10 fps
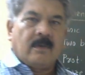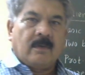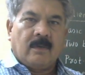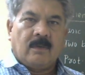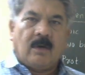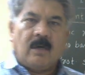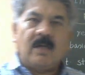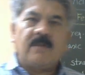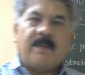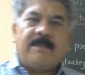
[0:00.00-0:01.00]
You
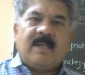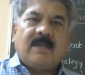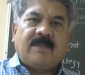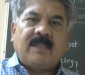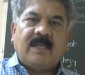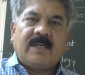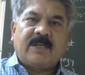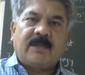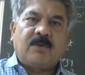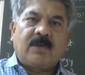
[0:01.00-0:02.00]
all are familiar with the
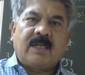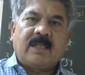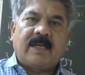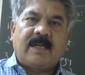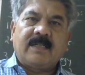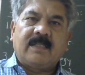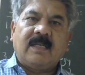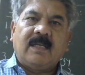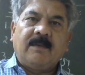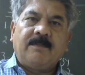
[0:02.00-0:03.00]
induction motor, that is
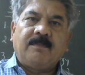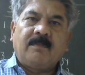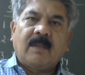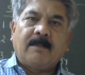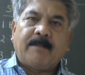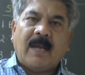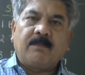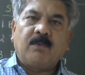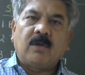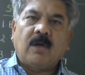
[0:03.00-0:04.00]
the
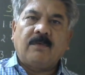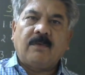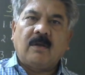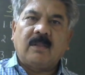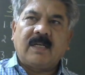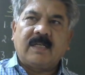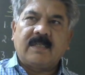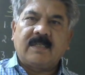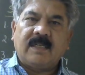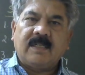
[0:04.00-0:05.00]
backbone of all the
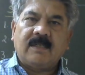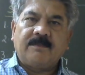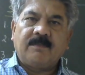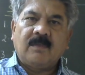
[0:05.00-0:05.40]
industries.